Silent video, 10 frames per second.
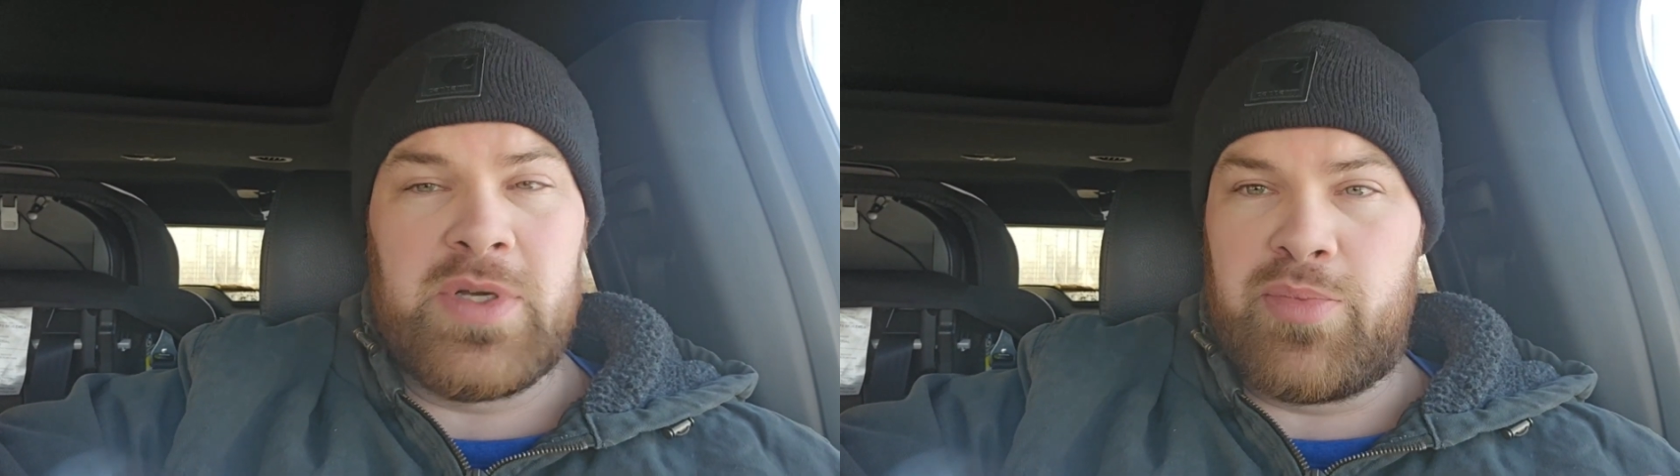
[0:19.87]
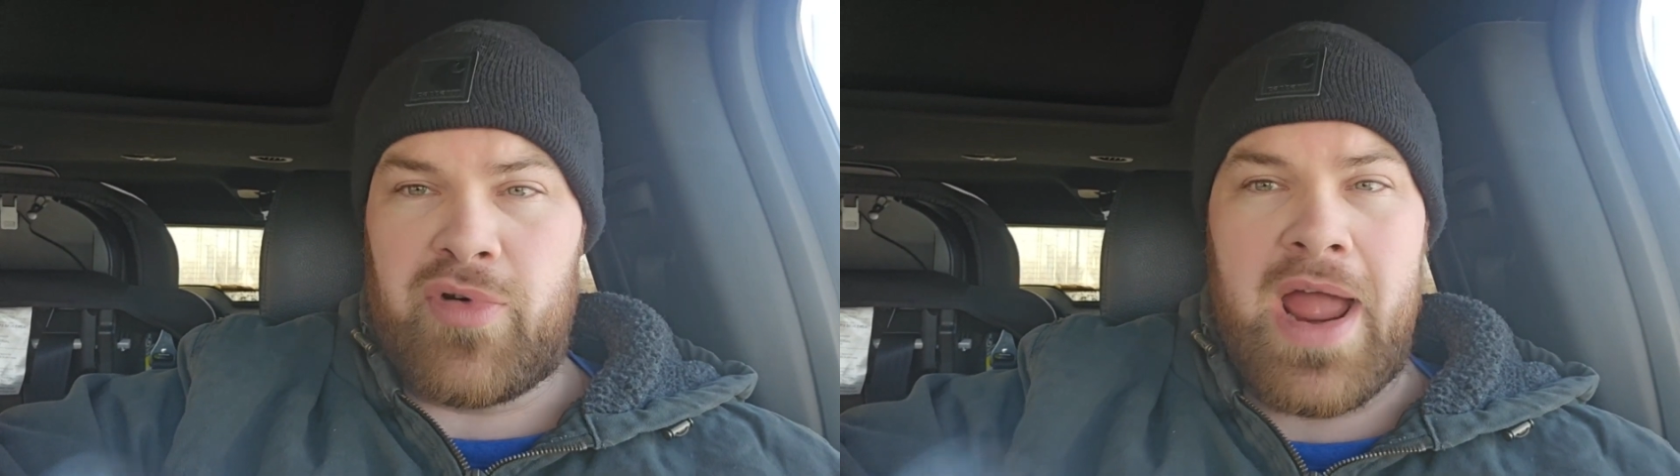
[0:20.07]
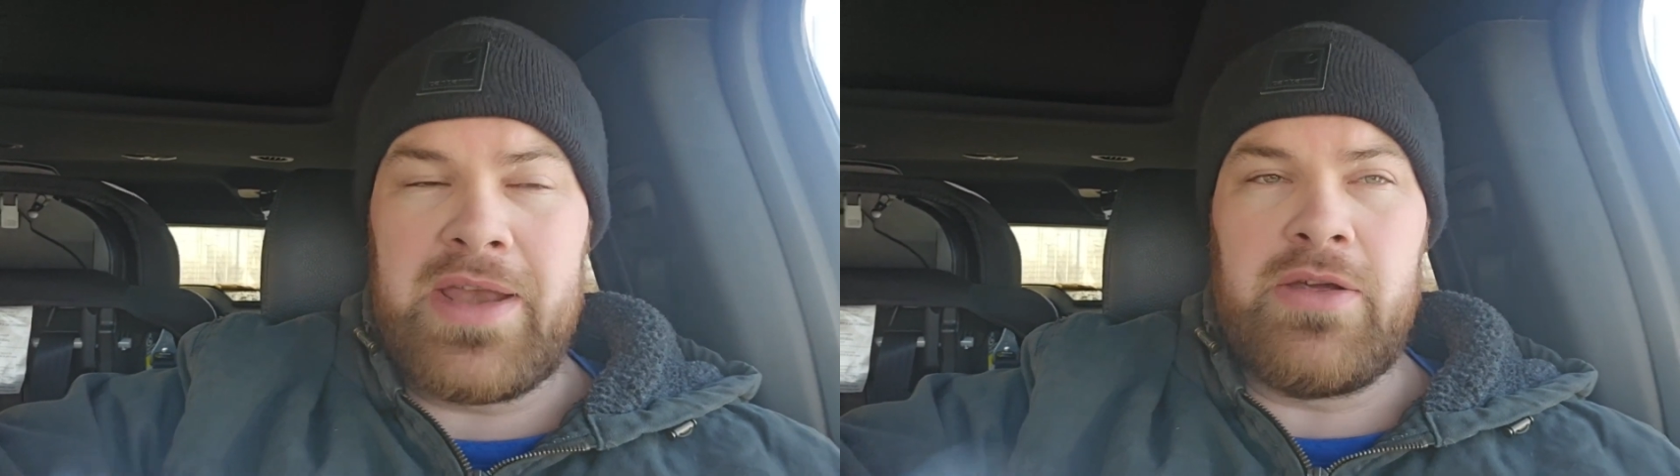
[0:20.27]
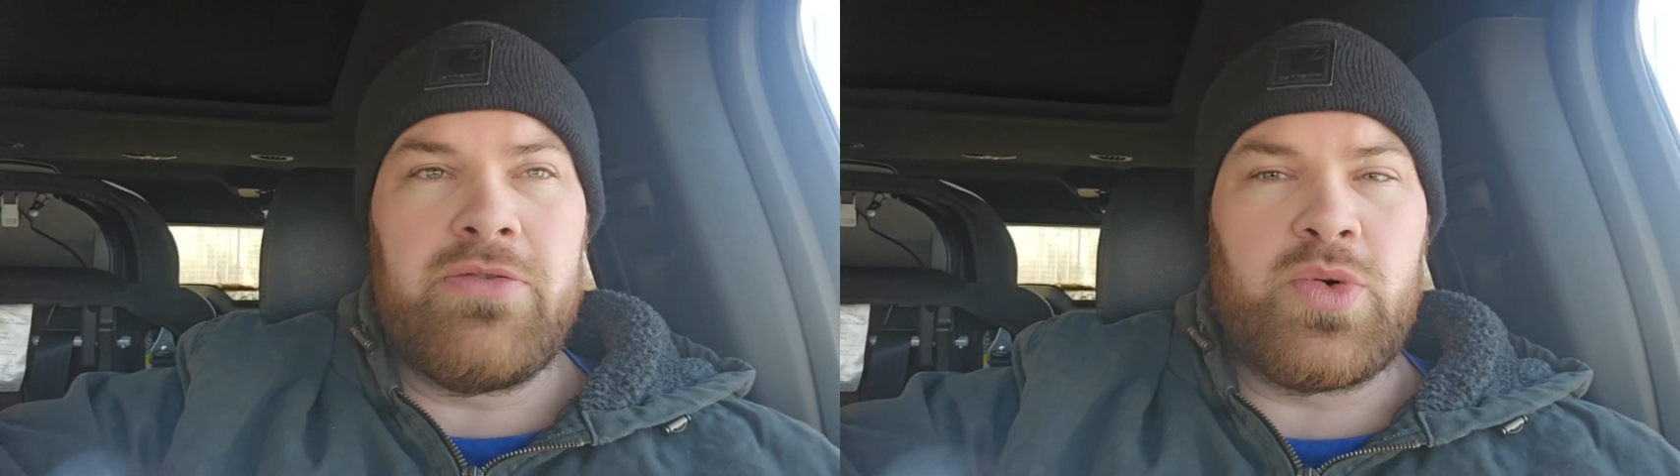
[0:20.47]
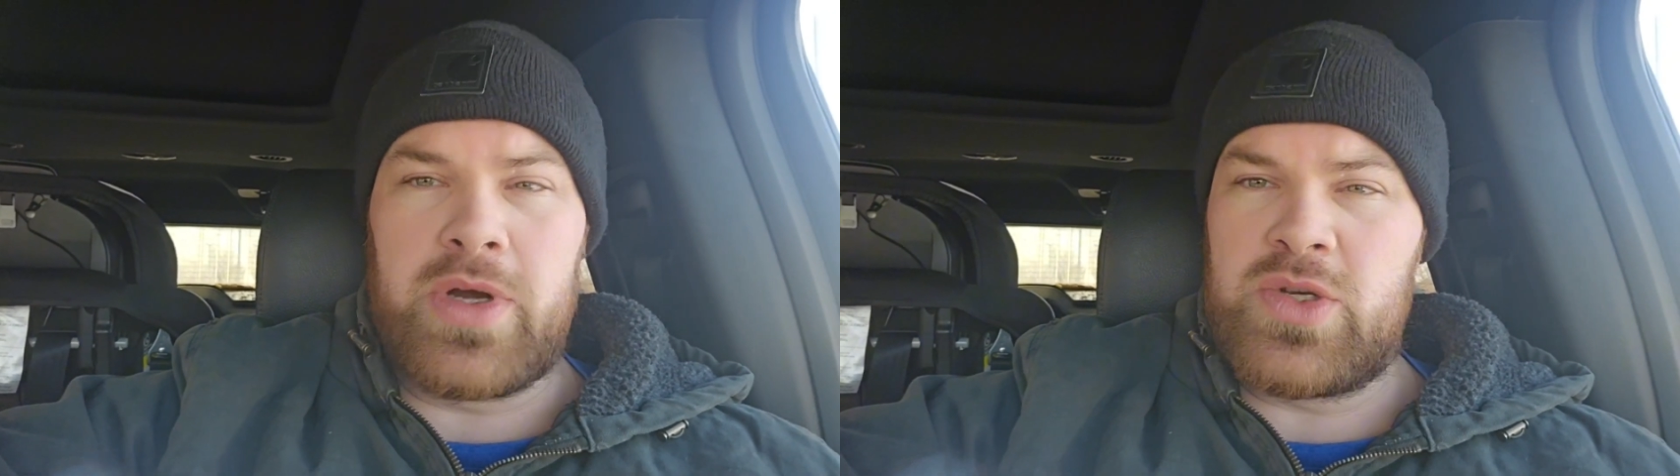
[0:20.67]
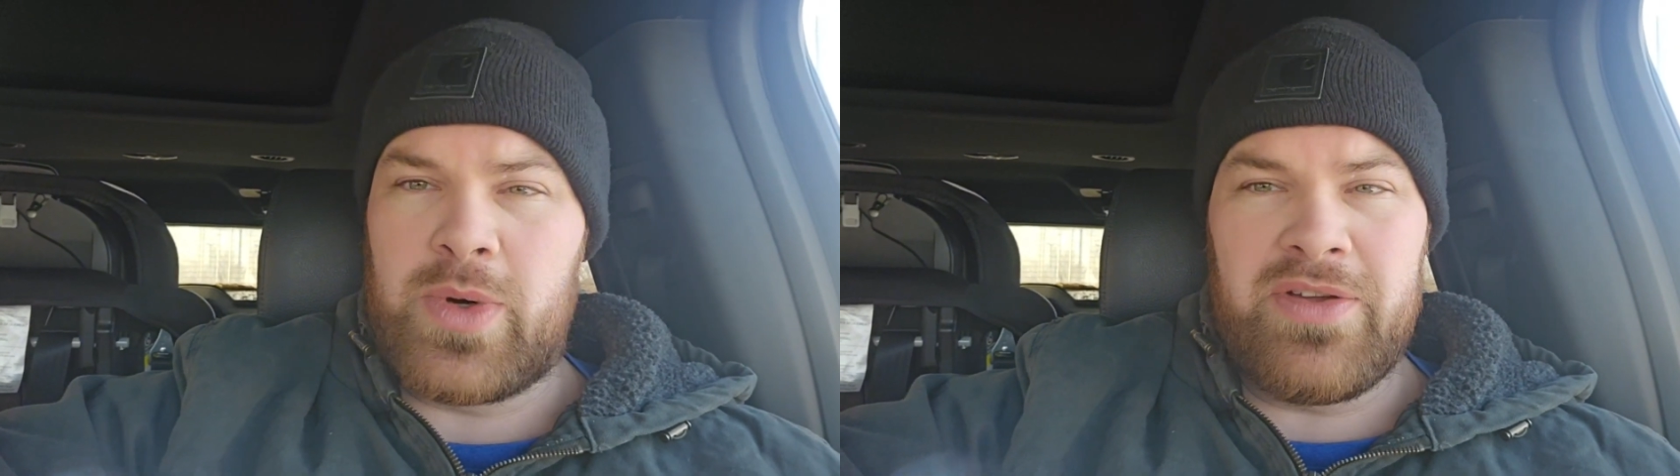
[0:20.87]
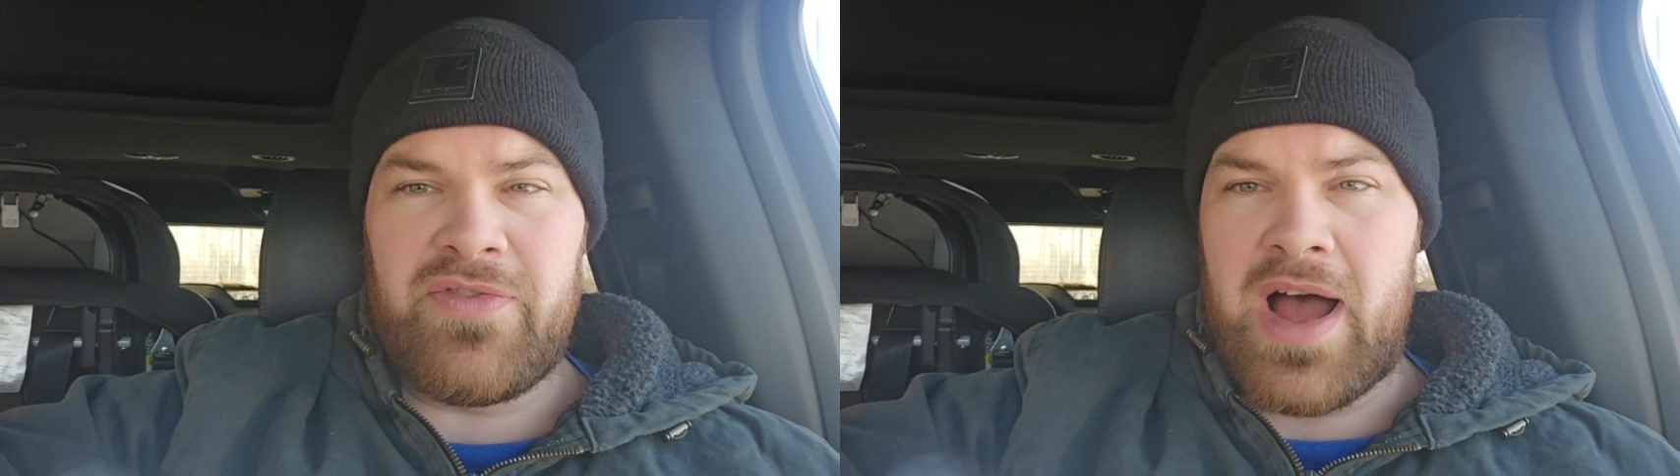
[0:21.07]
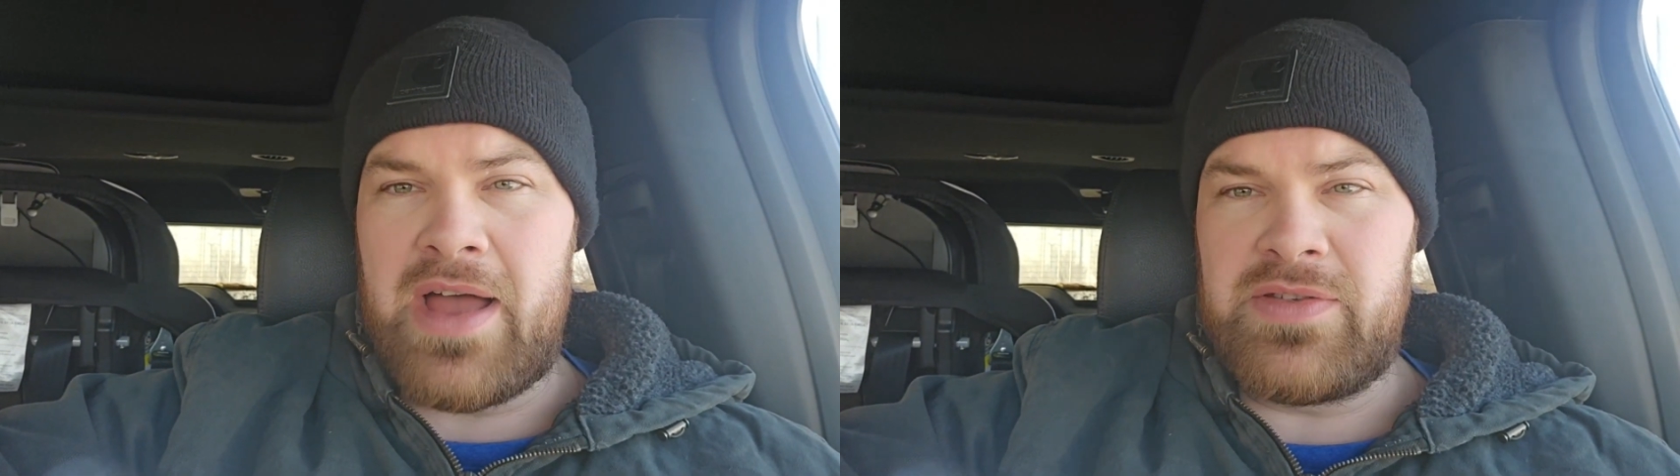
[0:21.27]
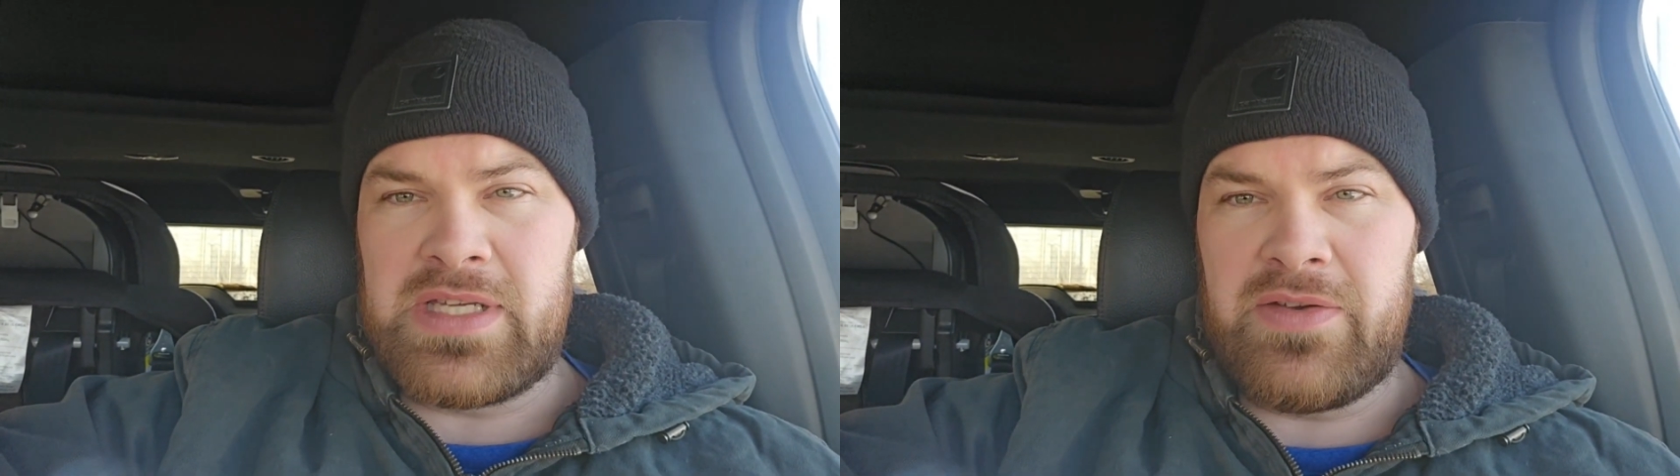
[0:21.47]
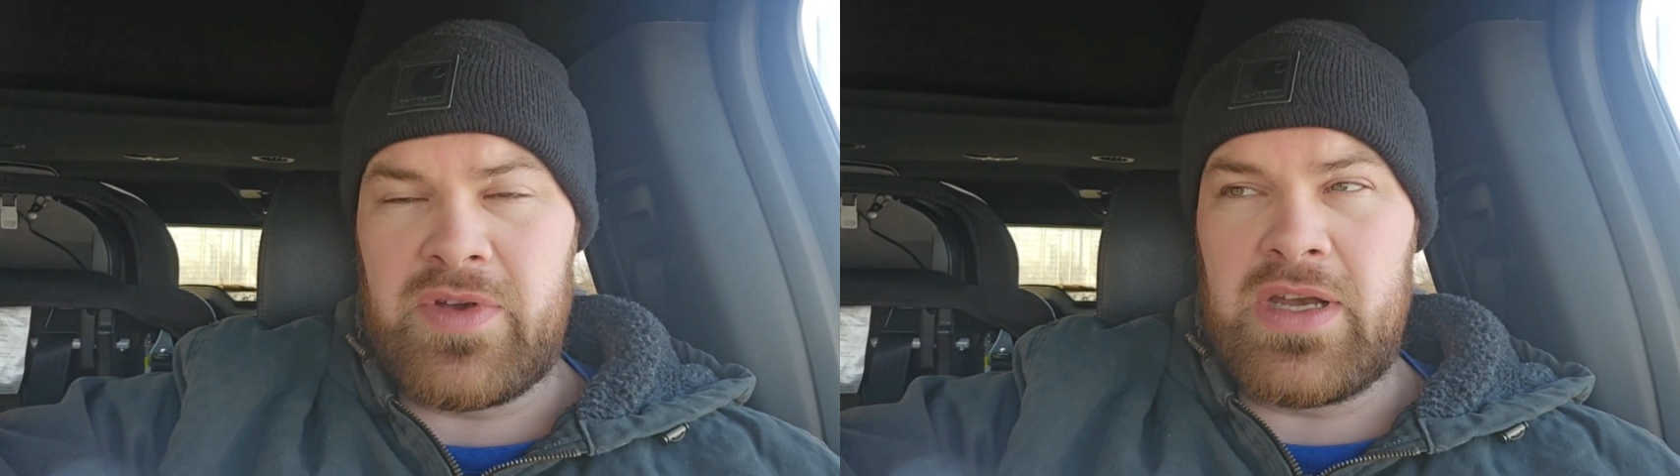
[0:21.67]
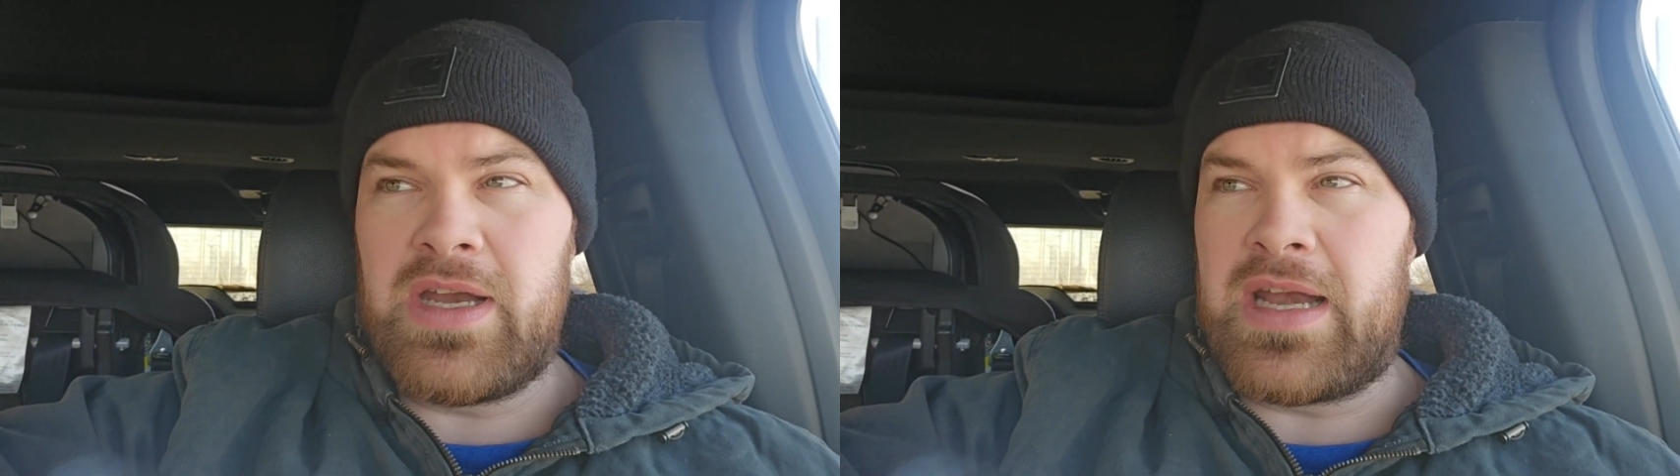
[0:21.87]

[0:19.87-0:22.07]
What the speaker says: to brand new 2025s even,